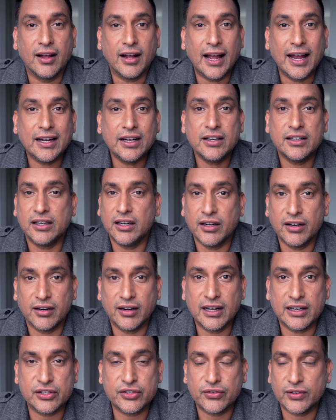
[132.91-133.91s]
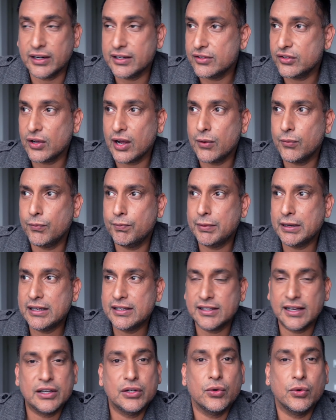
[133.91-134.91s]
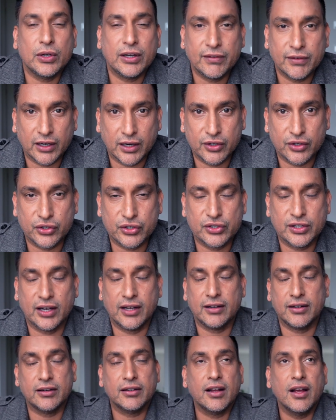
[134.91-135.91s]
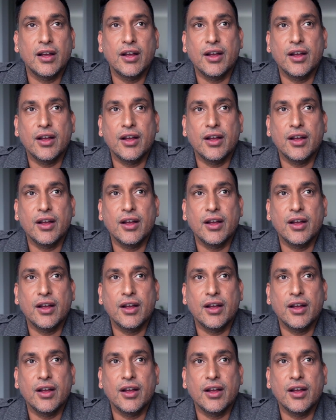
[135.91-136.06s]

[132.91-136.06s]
I could care less, right? Because I don't even understand it.